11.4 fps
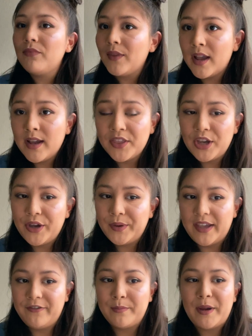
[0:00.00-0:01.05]
I got the
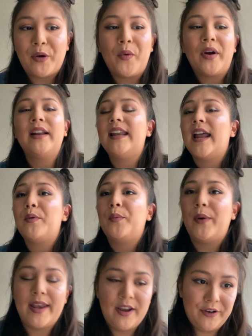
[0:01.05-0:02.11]
okay from my cord, and I
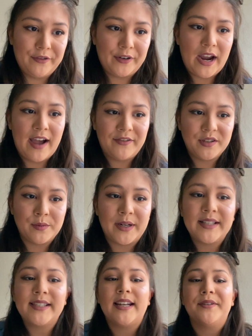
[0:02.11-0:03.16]
went over
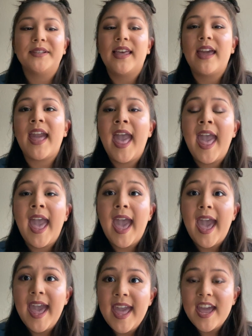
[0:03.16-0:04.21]
afterwards and I was like,
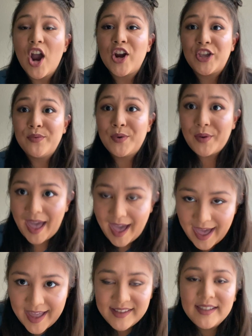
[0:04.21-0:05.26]
hey, are you
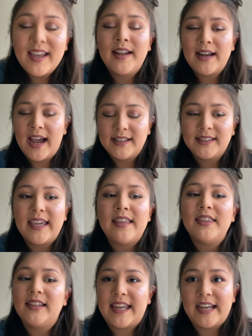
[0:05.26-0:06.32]
okay? And asking
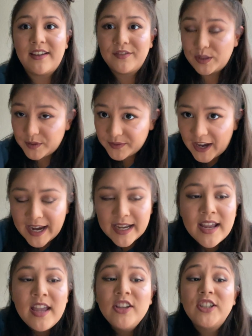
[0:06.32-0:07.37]
the lady if she was fine.
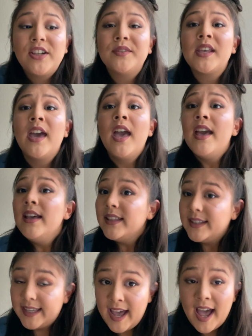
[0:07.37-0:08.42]
She goes,
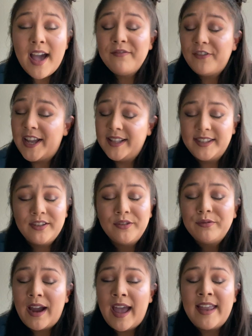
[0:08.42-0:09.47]
yeah, I'm fine,
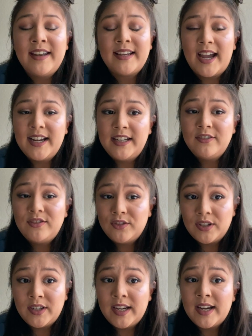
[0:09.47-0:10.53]
still red and kind of
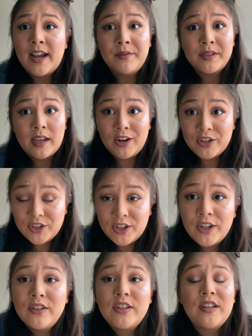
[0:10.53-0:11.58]
dreary. And I was like, are you
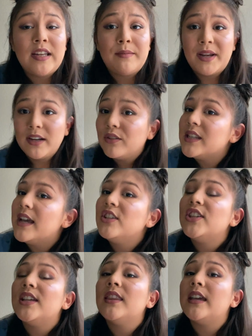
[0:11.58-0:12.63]
sure? Do you need medical
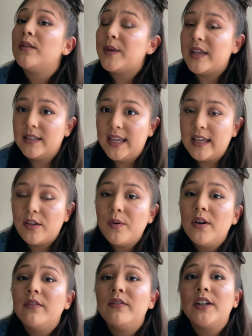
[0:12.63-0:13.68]
attention? Like, we can take you
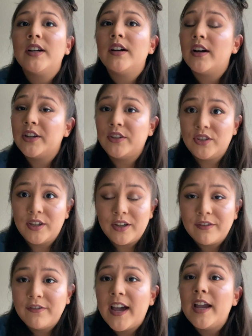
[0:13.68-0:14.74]
over. Are you sure
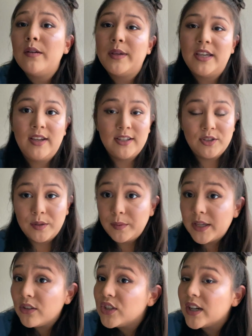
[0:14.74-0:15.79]
you're fine? We can get you a
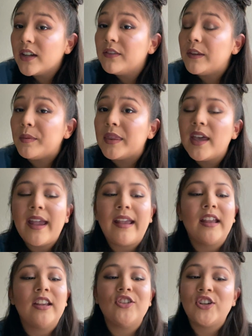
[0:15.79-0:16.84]
wheelchair if you would like.
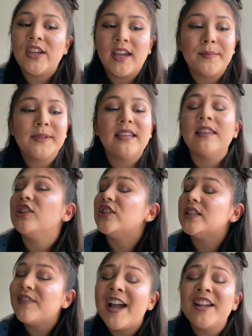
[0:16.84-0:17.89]
And she kept saying that
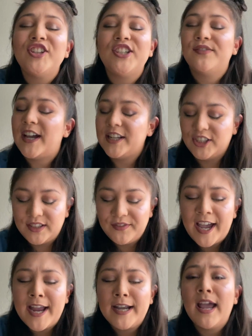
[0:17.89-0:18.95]
she's fine, she's fine, she's
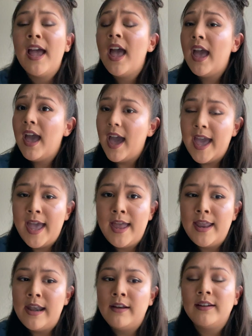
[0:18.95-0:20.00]
fine,
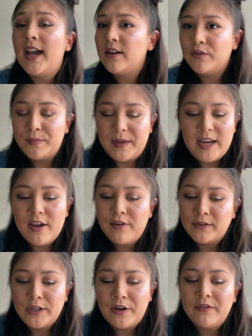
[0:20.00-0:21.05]
and kind of repeating
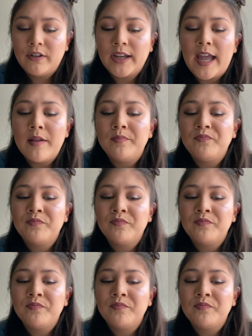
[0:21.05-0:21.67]
over and over again.